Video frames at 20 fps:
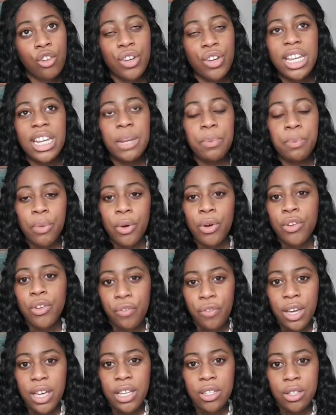really put
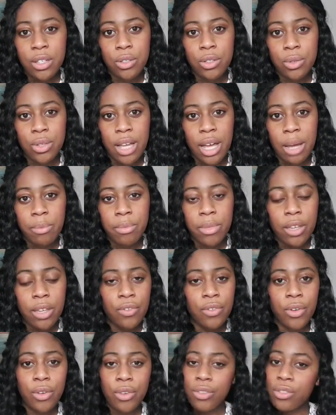your faith into them.
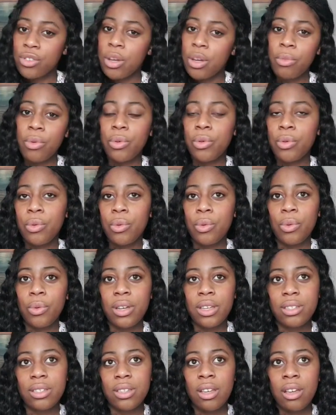If you're someone who
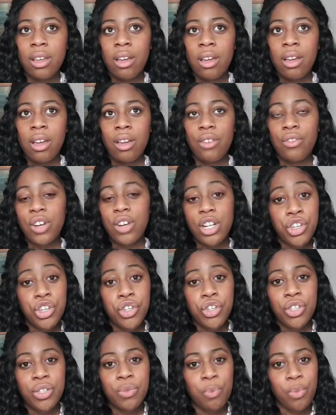is
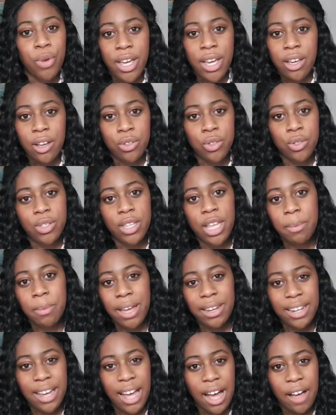religious, pray onto them
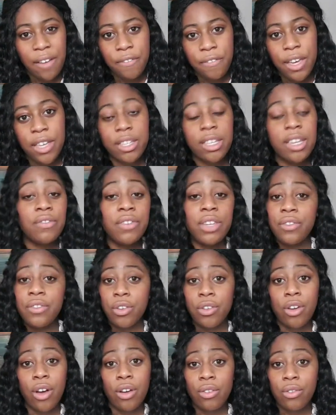and have faith. Even
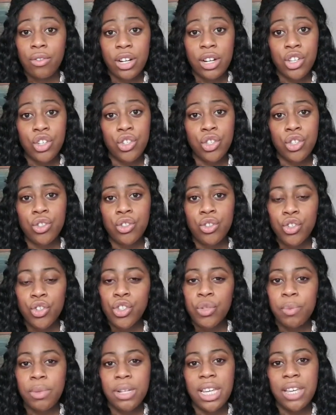if you're not religious,
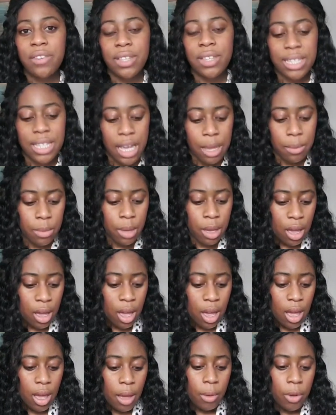just believe in them.
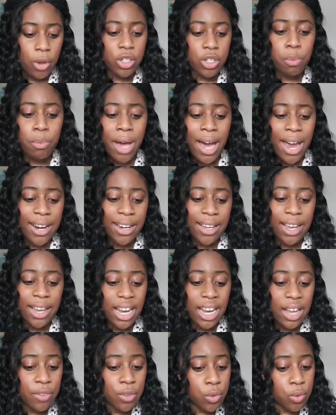Because Mark
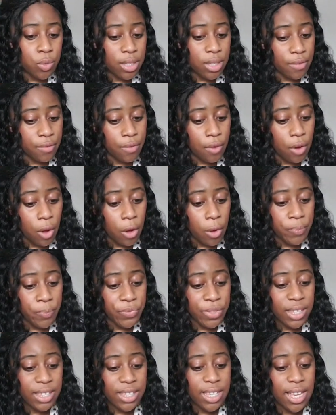11:24
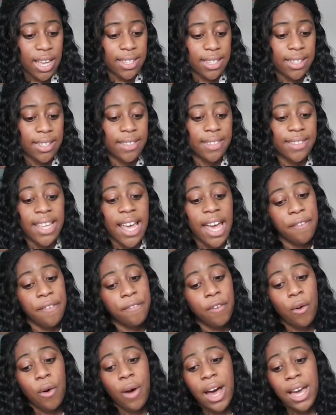says,
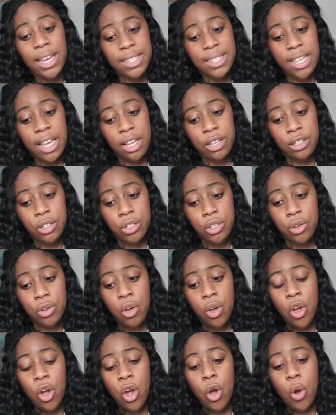therefore I tell
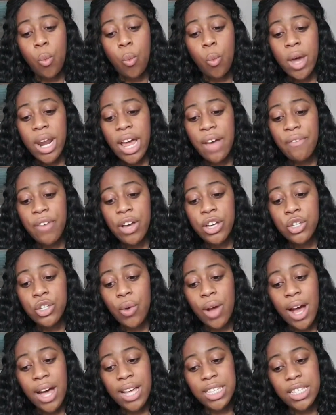you, whatever
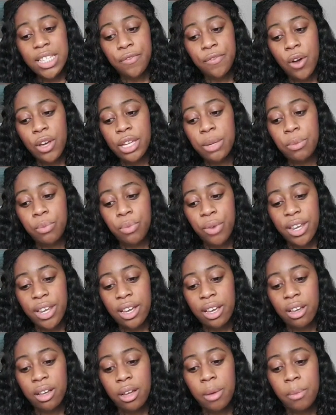you ask for in
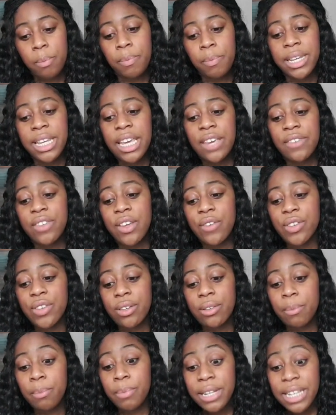prayer, believe
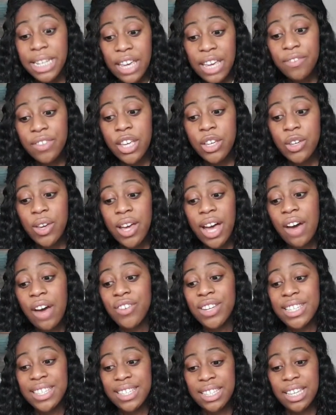that you
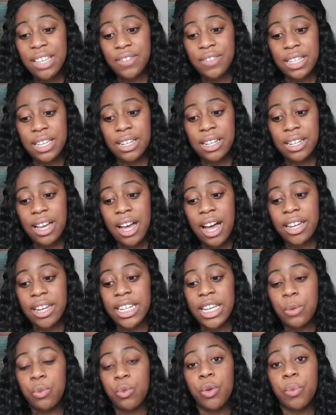have received it
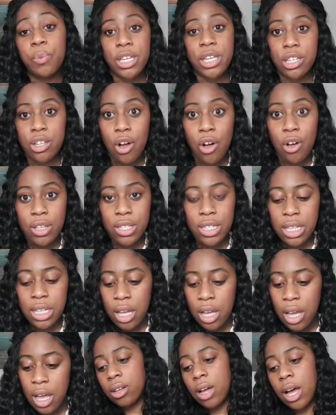and it will be yours.
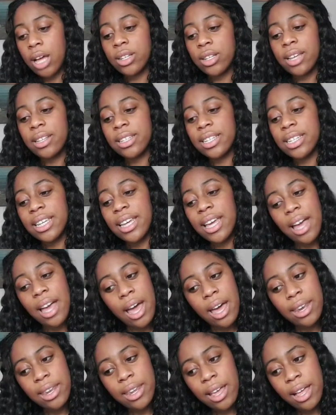And the
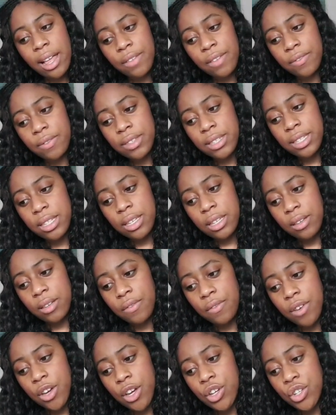
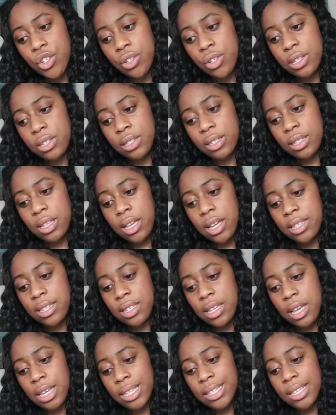NLT version instead
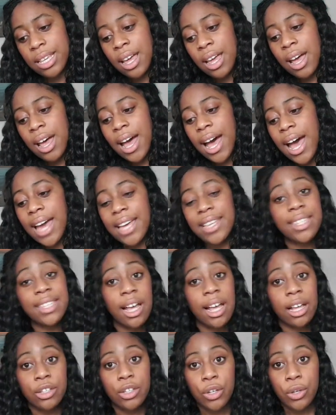says, I
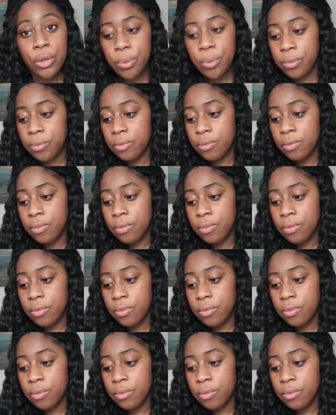tell you,